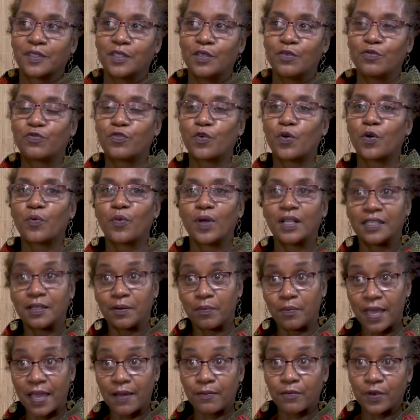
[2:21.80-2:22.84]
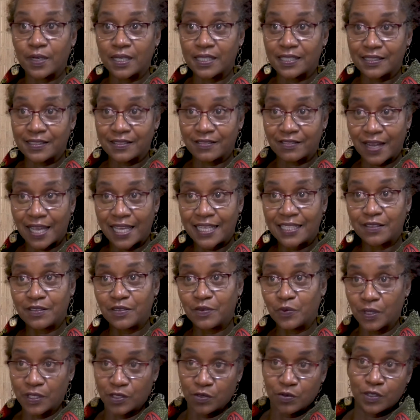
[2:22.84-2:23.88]
focus on the memories, right?
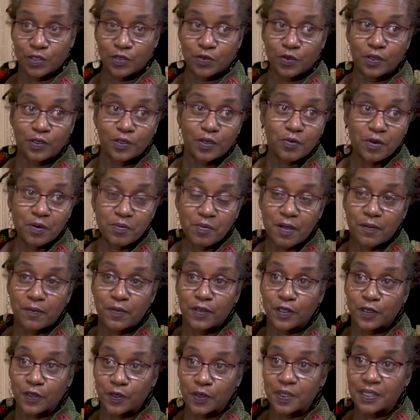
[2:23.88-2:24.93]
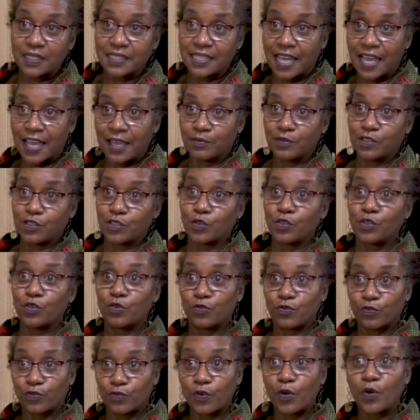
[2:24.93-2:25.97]
Because you're told, oh, remember the good times. So you
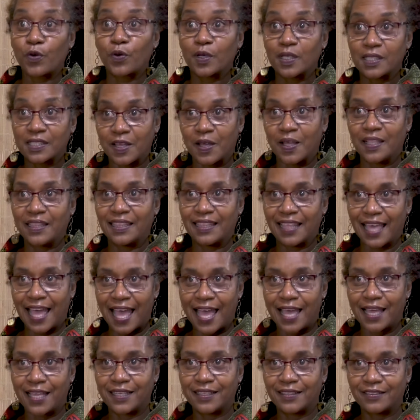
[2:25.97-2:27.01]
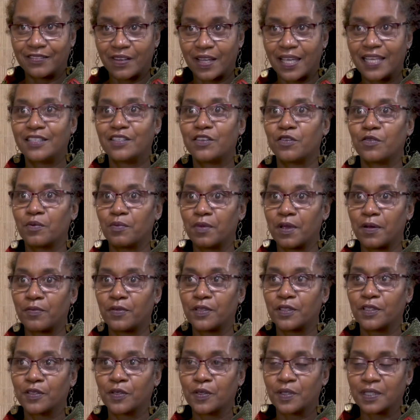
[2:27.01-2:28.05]
focus on that, right? You
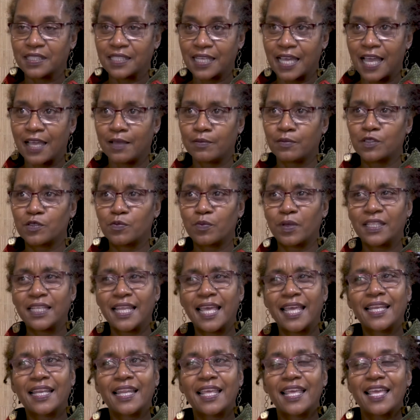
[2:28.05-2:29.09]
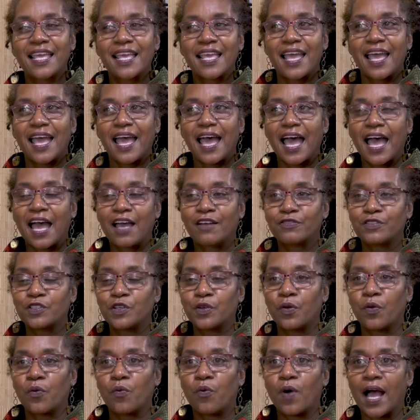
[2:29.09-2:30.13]
remember the good times. But then
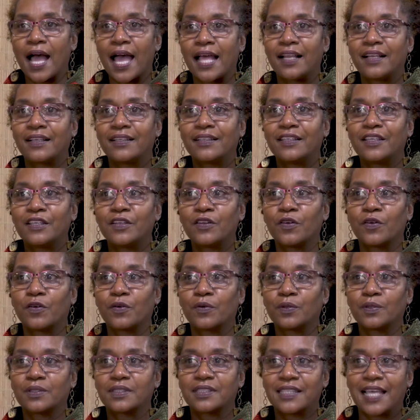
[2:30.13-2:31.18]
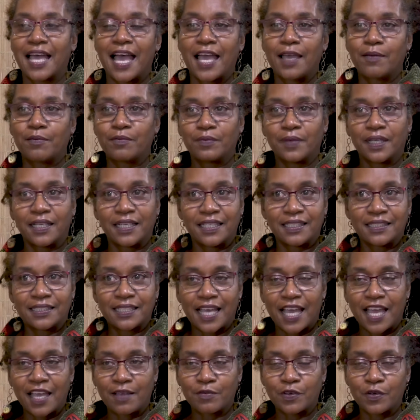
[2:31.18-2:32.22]
after a while, a little
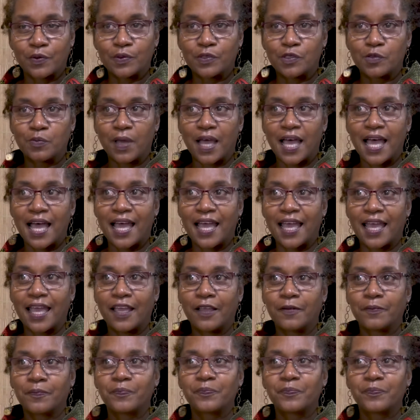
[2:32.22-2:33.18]
time goes by,